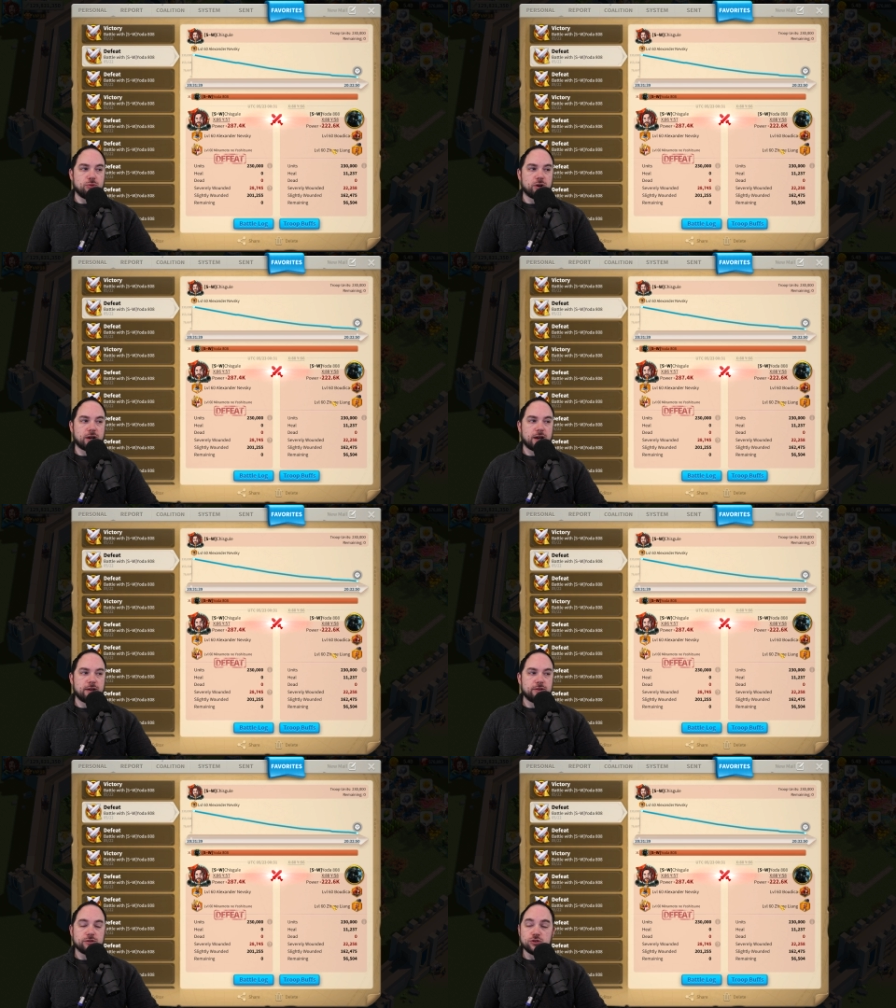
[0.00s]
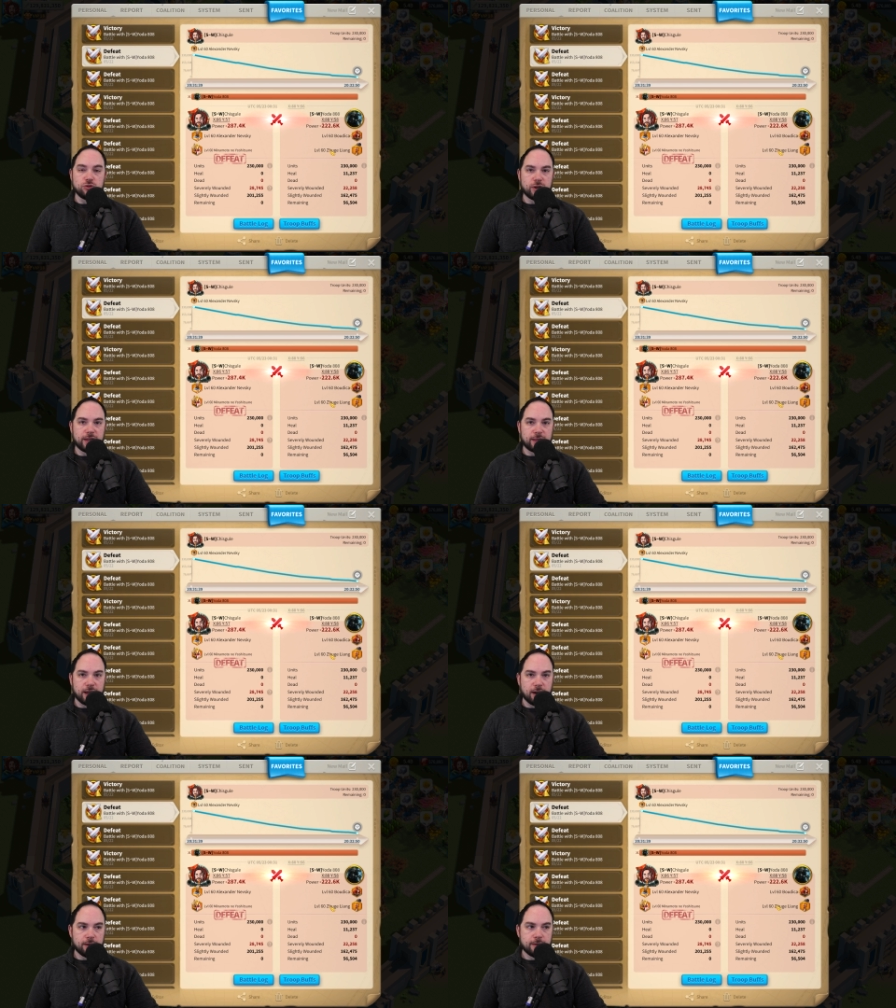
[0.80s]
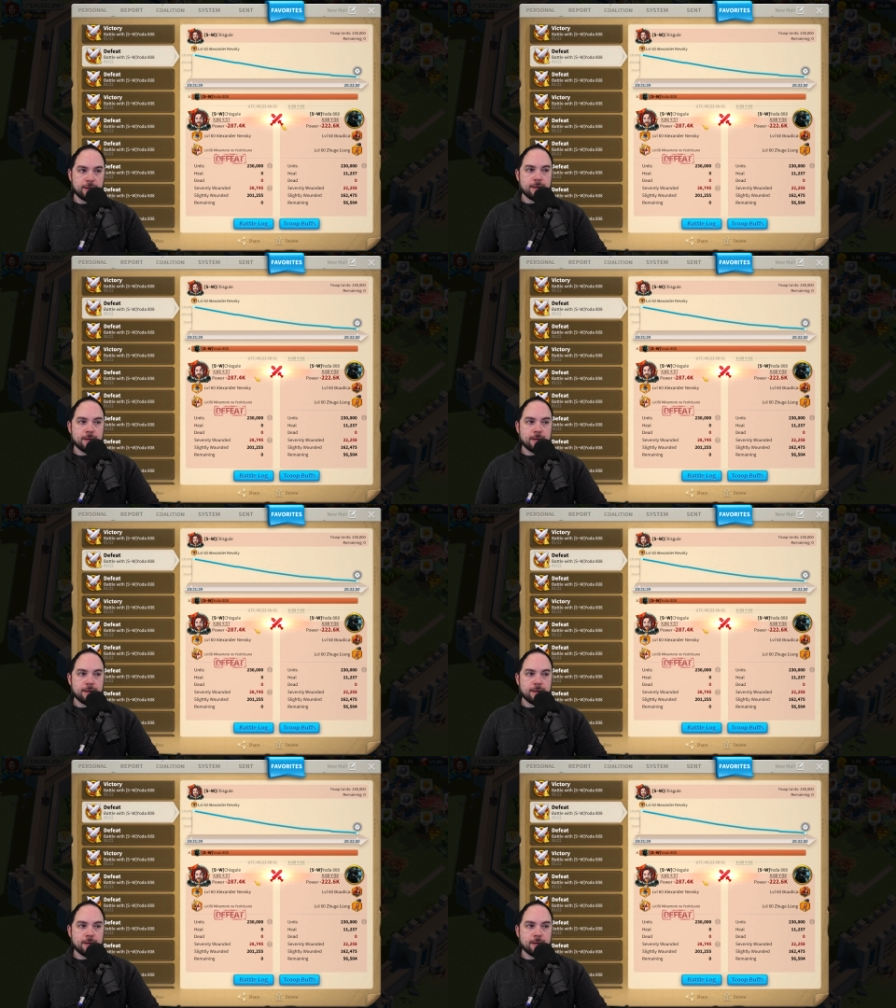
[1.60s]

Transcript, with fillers: Boudica Zhuge Liang.